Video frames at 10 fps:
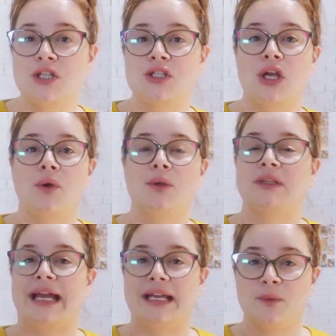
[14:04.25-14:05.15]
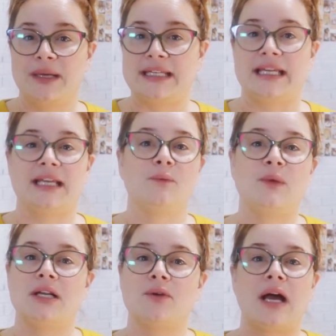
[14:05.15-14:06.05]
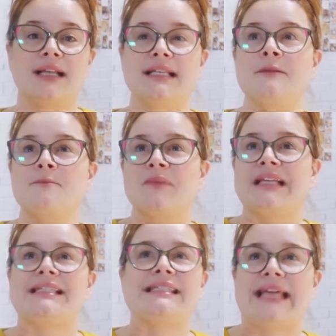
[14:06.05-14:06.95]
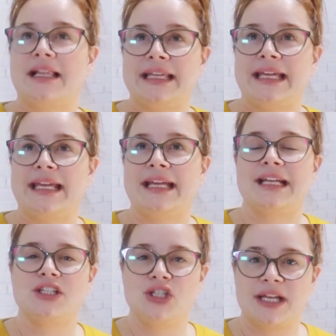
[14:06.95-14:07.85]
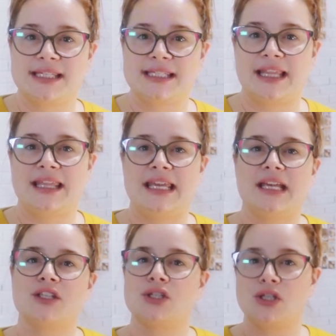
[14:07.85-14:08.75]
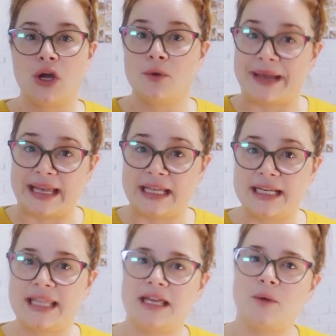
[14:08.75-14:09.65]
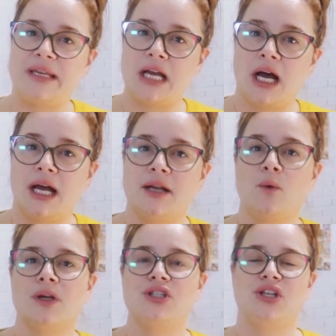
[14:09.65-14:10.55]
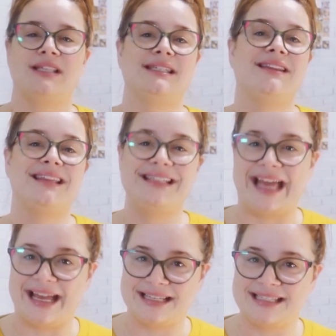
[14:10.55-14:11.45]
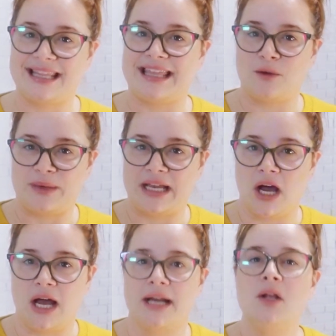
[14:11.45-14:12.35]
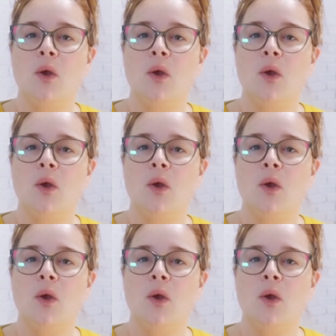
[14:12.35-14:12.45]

So like we did, we're not selling just the snowman that we got or just the text that we got.